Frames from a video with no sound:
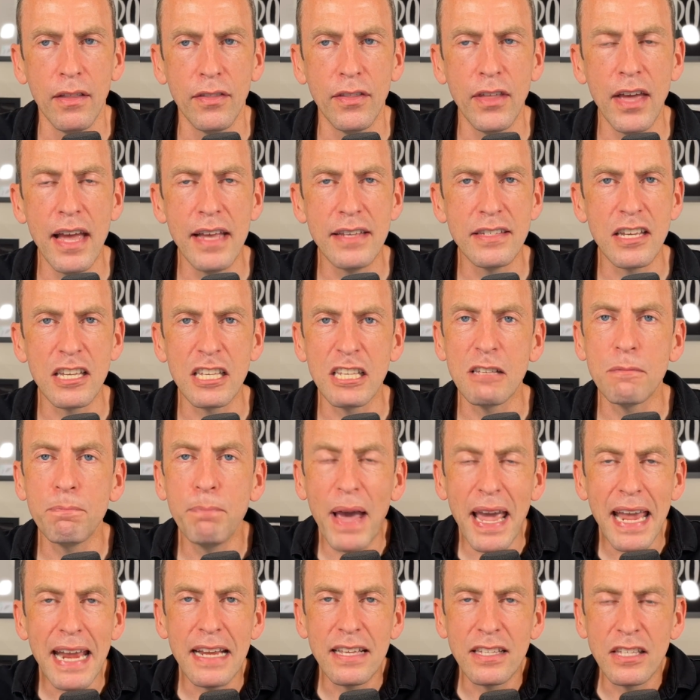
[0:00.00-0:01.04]
There's a
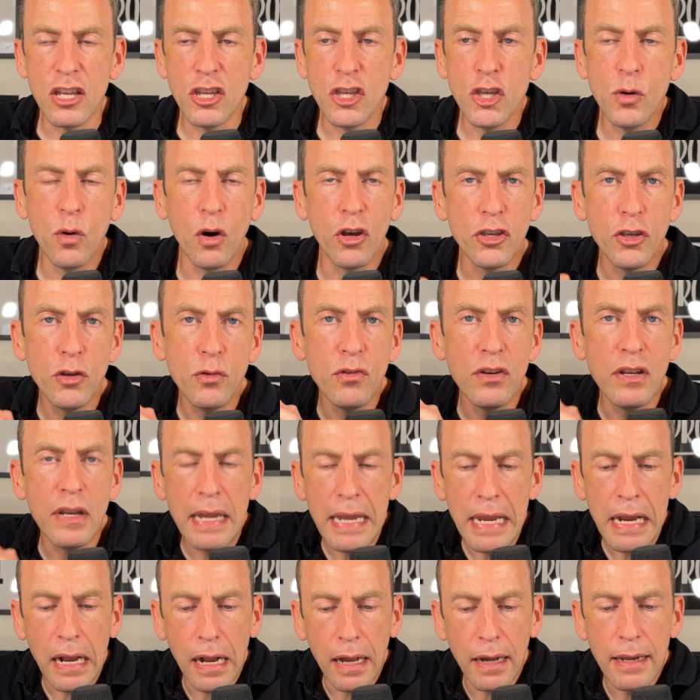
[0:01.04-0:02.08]
space that you are
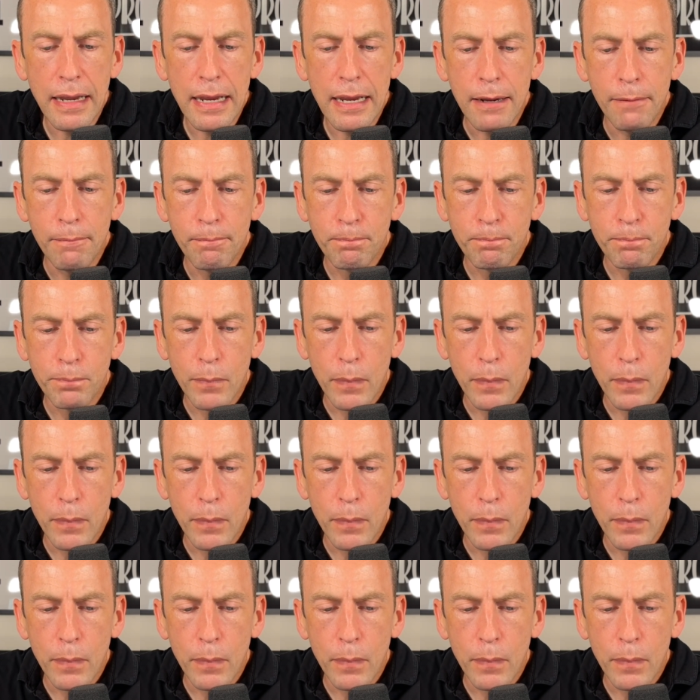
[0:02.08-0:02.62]
uniquely